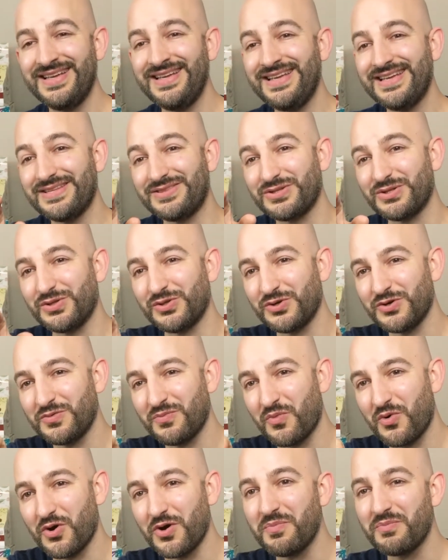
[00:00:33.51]
Hit the Learn
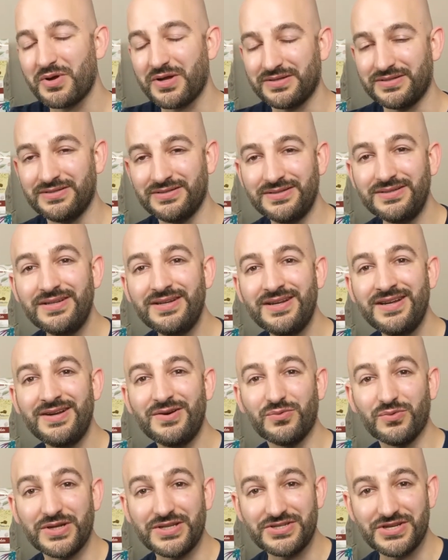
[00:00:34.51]
More button,
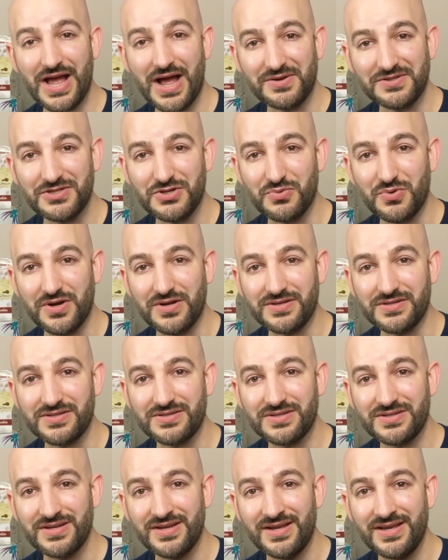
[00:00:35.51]
reach out to
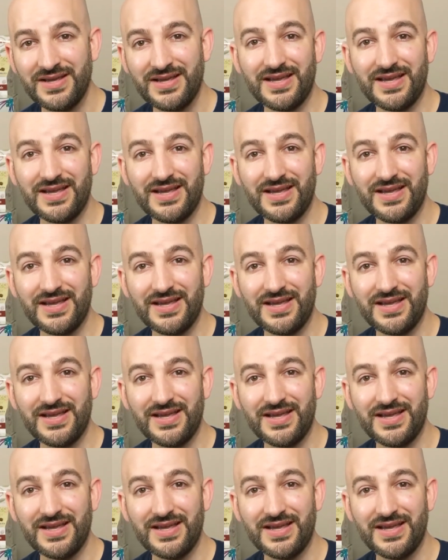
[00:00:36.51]
us,